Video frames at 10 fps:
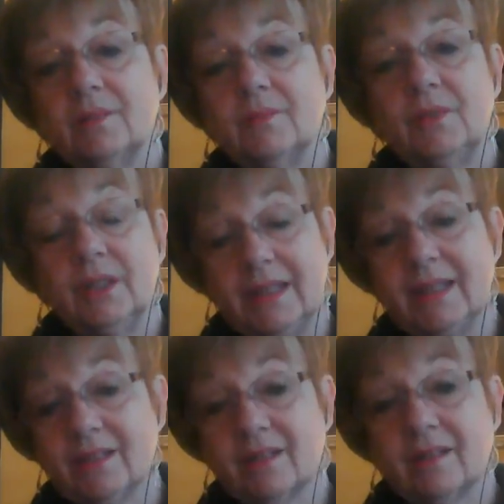It's
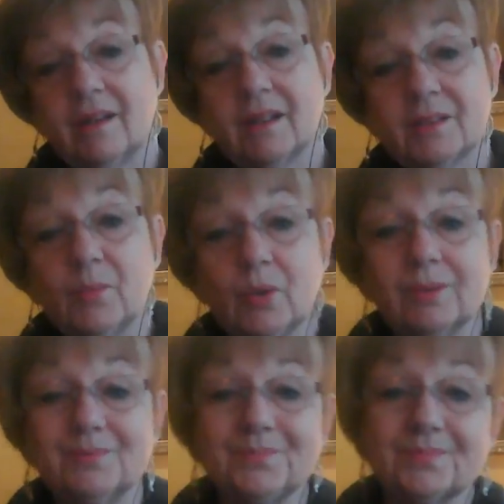going to cost more.
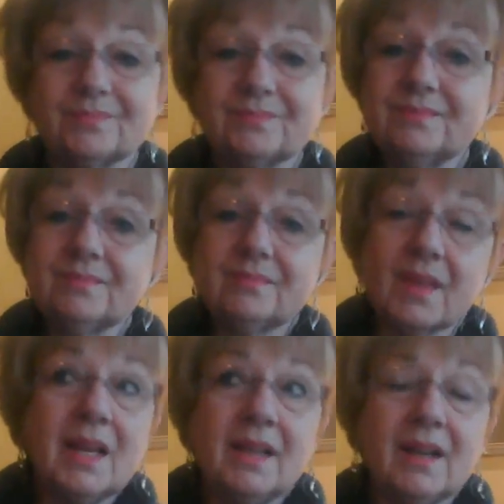
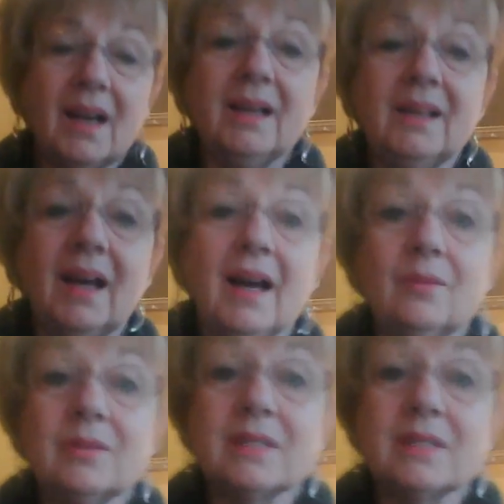And I was